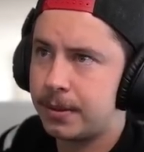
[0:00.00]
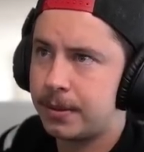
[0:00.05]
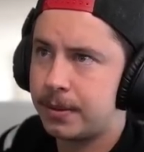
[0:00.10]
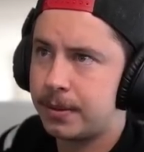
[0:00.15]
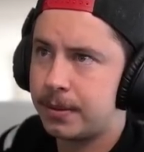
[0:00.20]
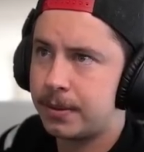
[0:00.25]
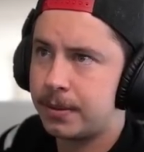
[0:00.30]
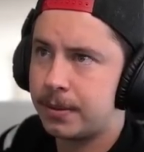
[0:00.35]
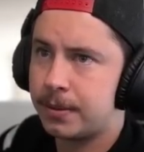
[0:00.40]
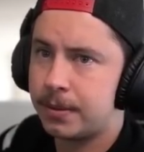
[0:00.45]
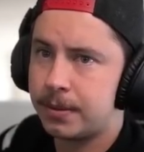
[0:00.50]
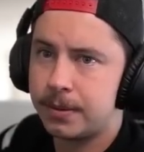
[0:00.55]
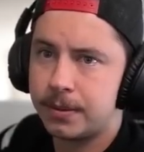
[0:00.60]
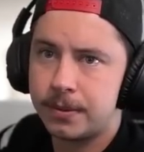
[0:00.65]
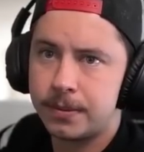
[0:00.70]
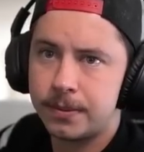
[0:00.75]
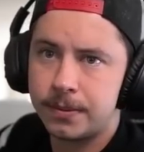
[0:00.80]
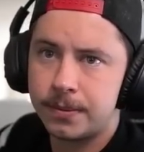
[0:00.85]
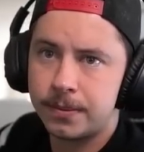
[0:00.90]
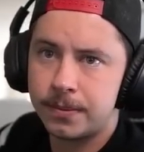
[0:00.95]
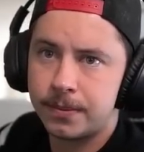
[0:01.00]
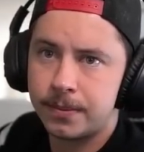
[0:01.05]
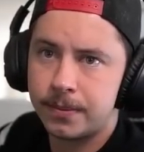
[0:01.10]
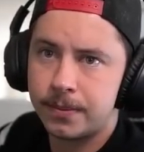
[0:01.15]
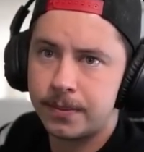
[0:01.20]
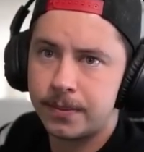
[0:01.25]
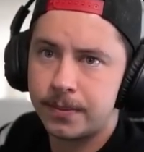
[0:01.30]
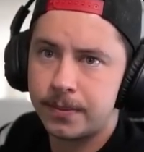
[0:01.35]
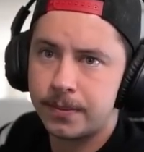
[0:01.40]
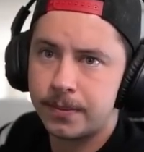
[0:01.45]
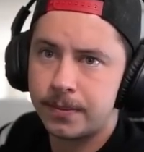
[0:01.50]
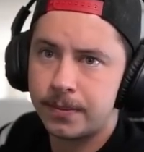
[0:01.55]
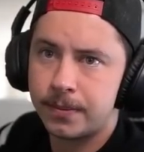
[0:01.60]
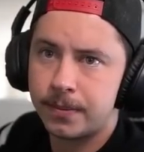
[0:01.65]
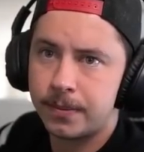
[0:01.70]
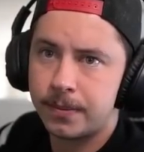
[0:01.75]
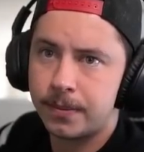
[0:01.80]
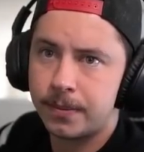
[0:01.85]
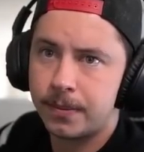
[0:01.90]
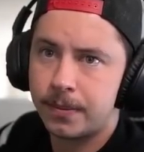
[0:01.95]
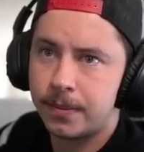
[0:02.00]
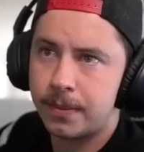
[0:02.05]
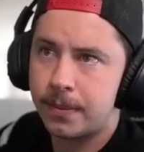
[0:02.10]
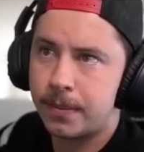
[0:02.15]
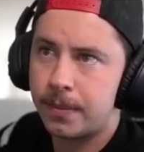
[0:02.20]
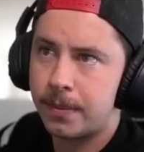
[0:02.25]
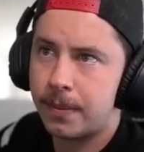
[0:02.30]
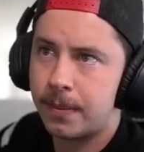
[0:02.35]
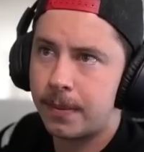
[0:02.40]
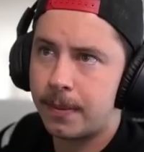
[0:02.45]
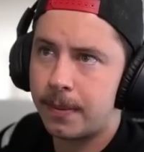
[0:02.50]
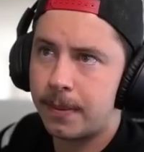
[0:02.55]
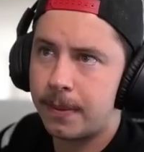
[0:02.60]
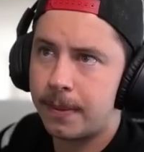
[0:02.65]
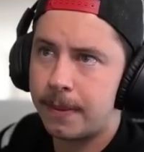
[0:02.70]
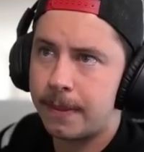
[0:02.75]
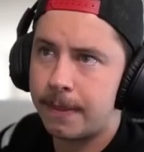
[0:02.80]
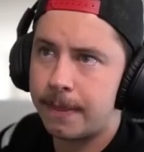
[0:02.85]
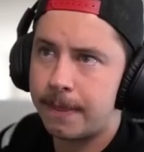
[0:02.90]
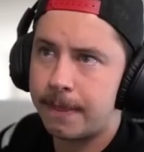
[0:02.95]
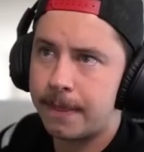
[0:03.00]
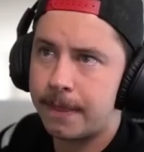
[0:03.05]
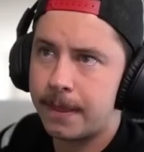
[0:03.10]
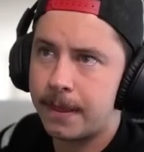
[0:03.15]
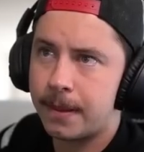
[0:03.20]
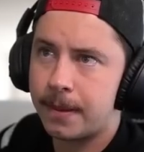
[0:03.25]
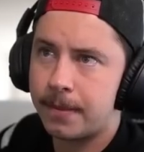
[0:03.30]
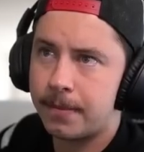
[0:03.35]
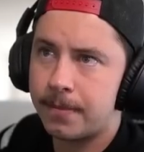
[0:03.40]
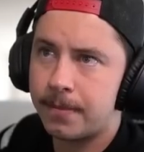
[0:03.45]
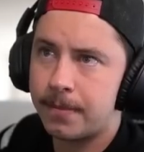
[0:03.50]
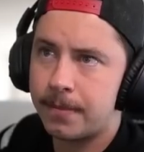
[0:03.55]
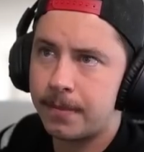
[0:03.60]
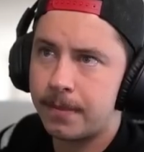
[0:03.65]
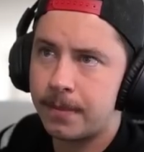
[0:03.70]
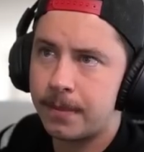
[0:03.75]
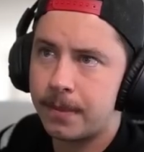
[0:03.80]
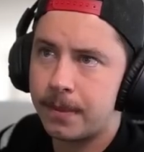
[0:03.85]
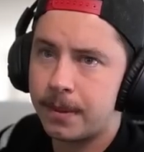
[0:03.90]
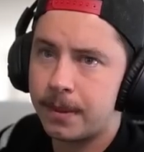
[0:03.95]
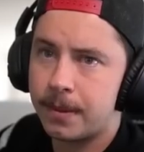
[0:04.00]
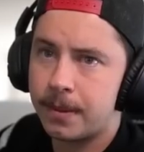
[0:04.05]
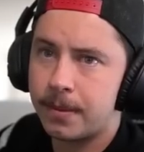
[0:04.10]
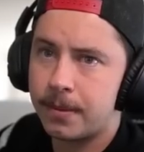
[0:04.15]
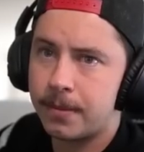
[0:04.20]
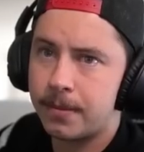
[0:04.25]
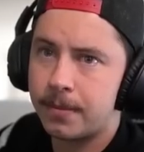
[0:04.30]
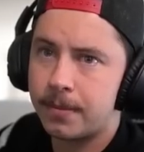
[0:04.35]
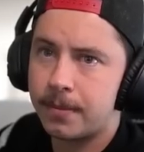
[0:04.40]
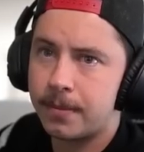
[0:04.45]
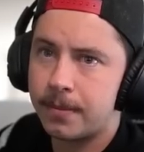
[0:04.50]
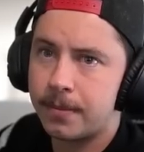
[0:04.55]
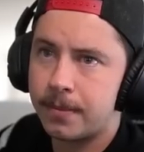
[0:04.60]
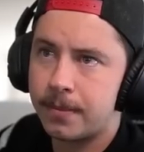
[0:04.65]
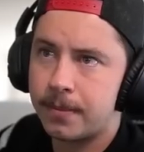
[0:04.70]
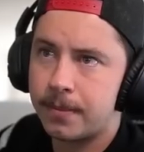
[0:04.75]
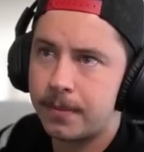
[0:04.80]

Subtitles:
Nothing is said.